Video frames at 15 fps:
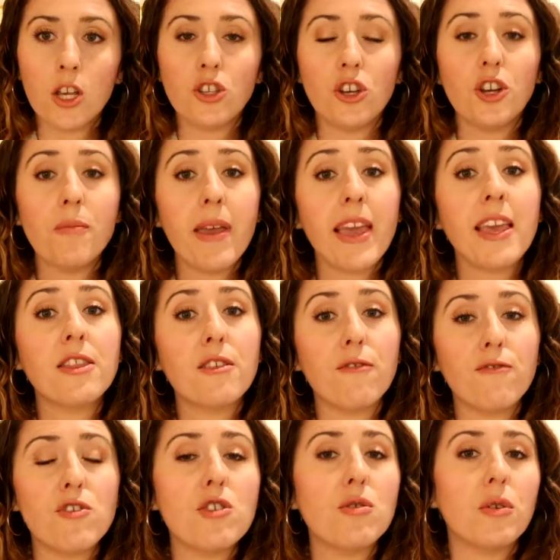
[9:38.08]
So you're making the
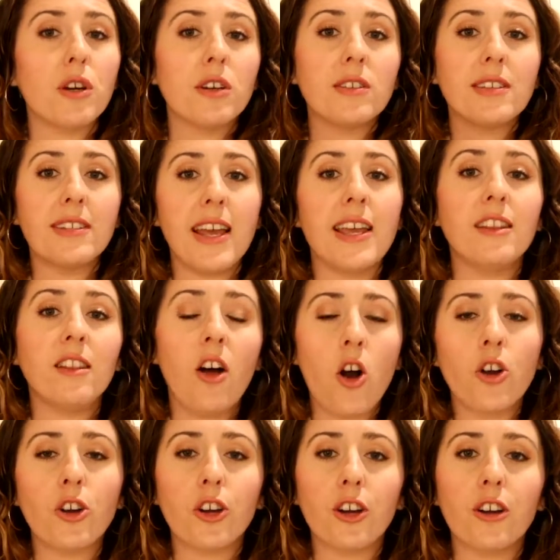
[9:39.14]
viewer stay
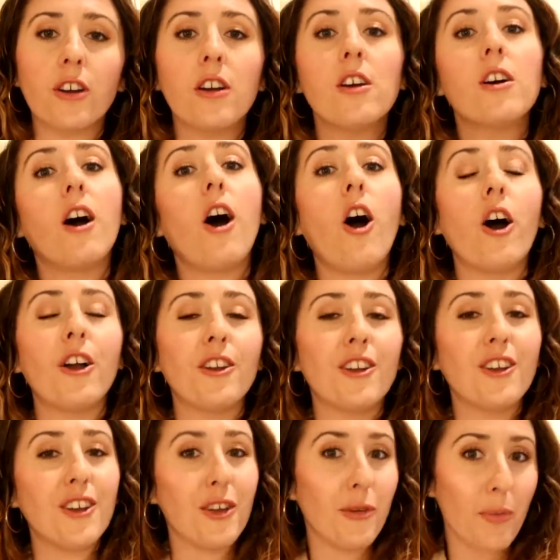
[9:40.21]
longer
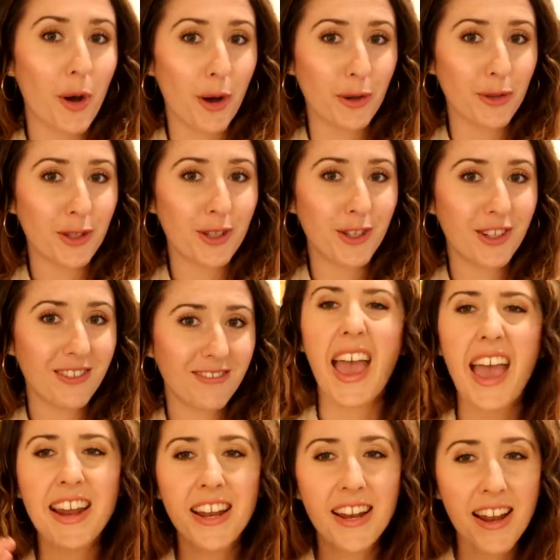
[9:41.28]
on your post.
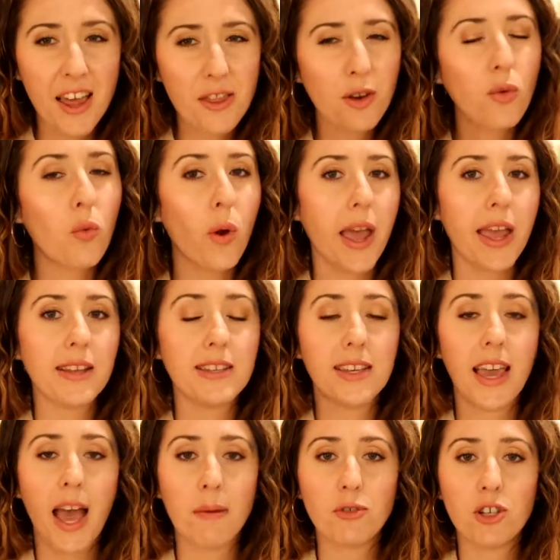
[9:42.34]
And another way to
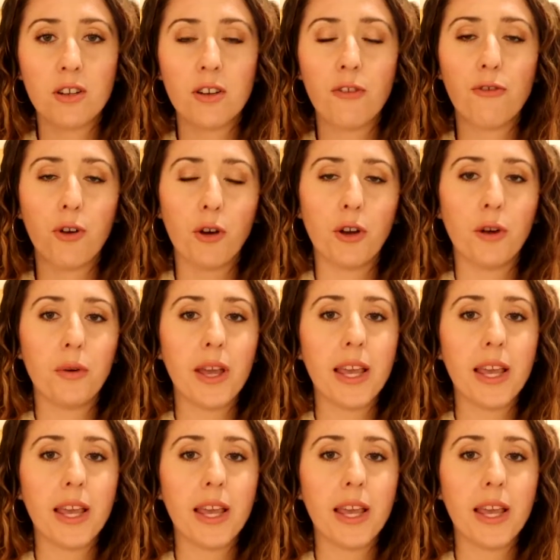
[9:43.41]
caption a photo